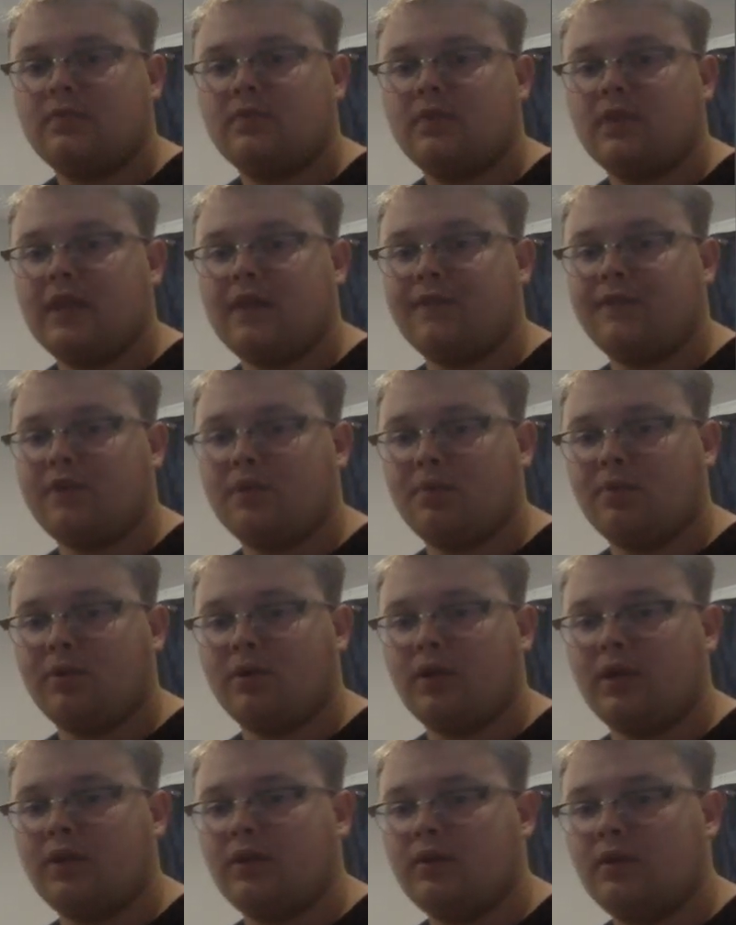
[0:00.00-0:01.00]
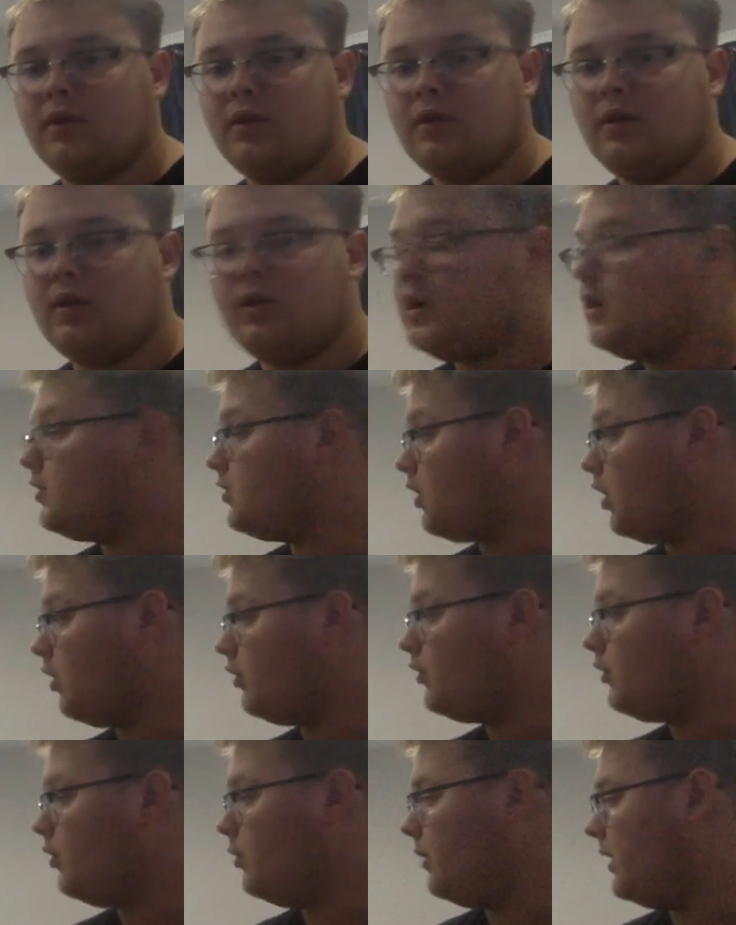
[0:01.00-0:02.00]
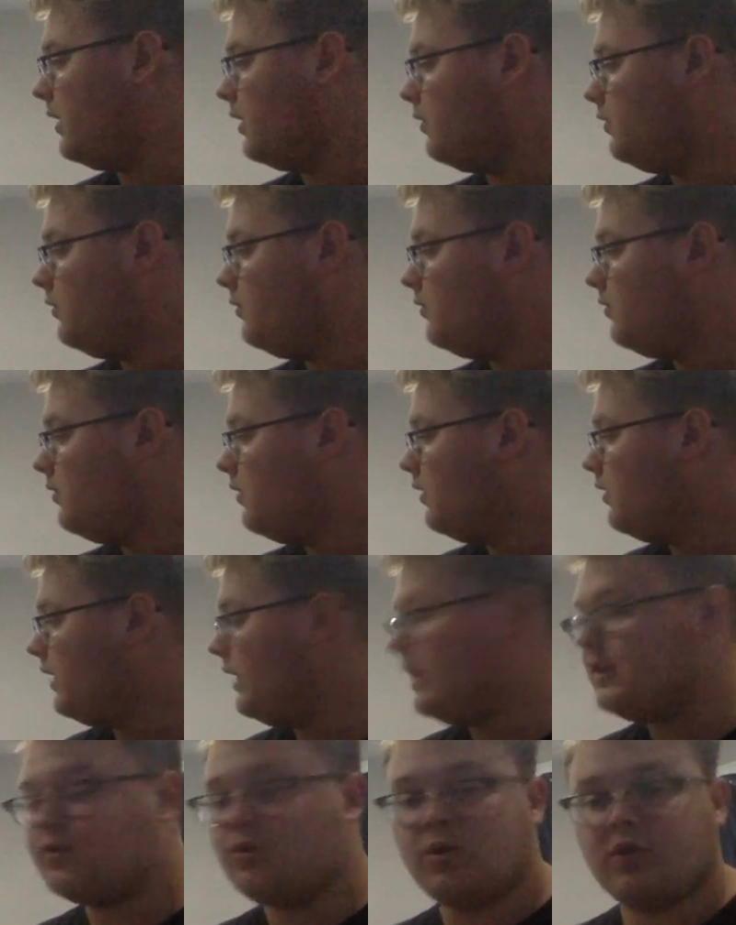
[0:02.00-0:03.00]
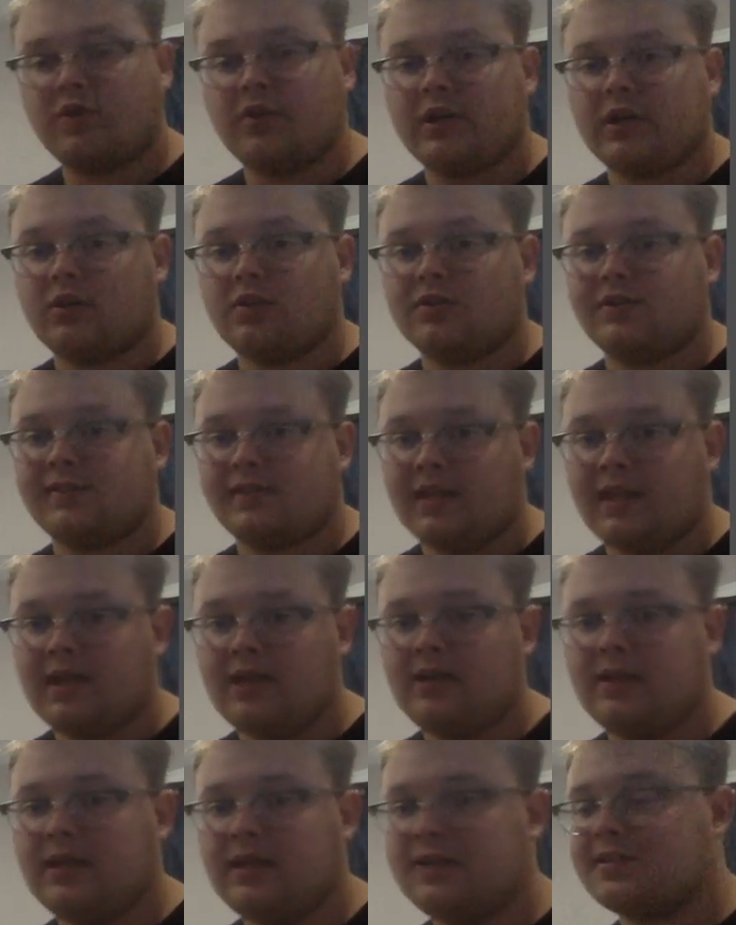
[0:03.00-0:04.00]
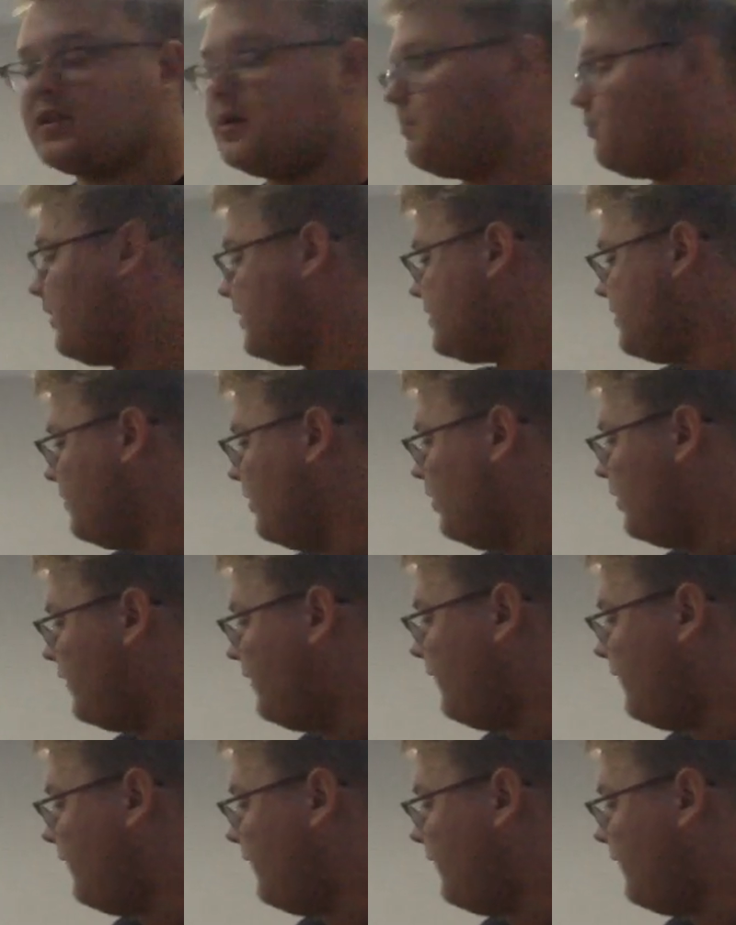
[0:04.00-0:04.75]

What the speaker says: If you put toluene into a critical state, its compressibility